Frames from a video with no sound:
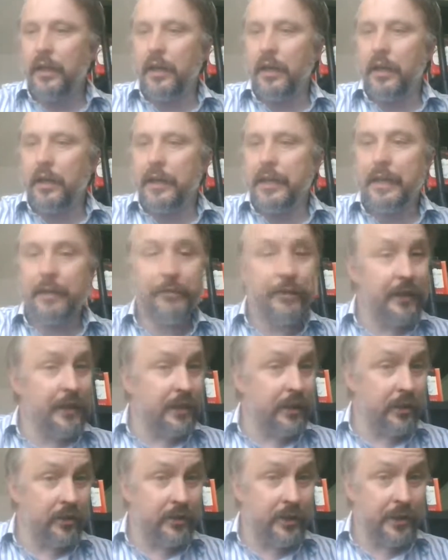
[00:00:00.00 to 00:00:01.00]
Yaphet
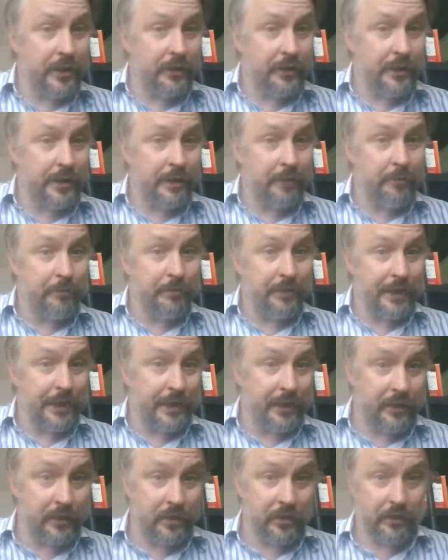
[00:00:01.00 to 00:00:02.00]
Kotto is a
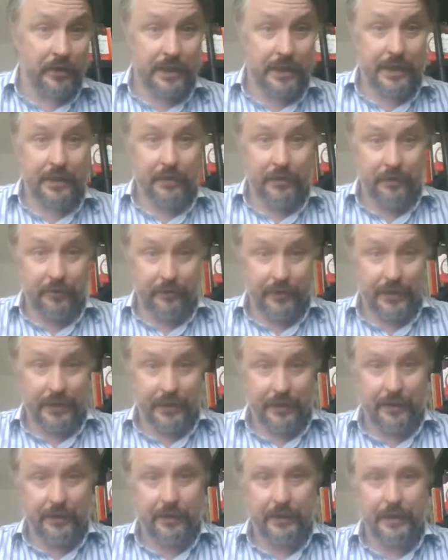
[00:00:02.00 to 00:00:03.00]
brilliant
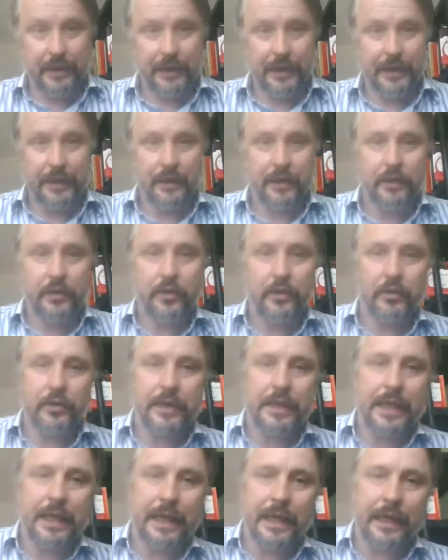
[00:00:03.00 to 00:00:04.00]
villain in
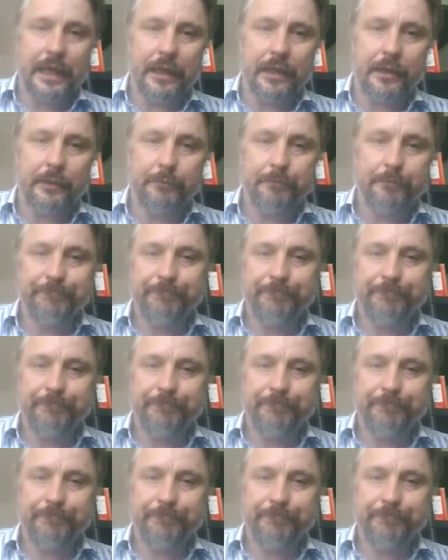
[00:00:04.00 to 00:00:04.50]
Dr. Kananga.